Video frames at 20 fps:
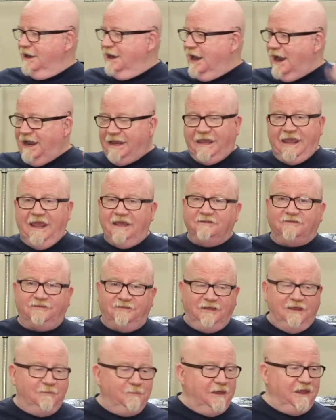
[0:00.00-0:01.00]
I can't
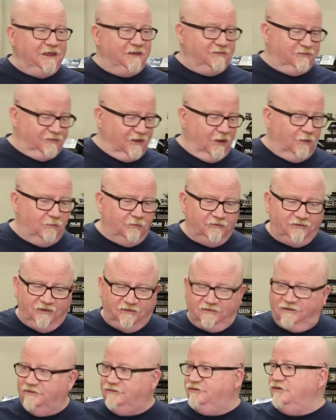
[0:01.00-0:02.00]
see me, so we'll
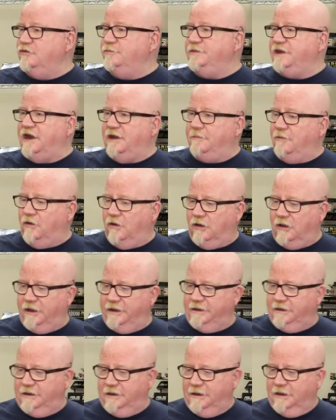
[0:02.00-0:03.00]
just assume that I'm
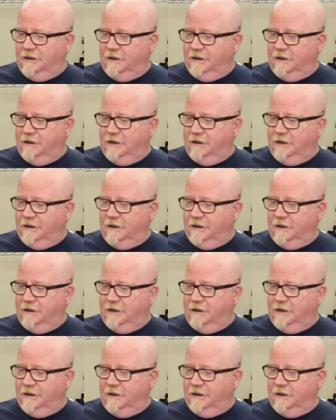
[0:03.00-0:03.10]
on,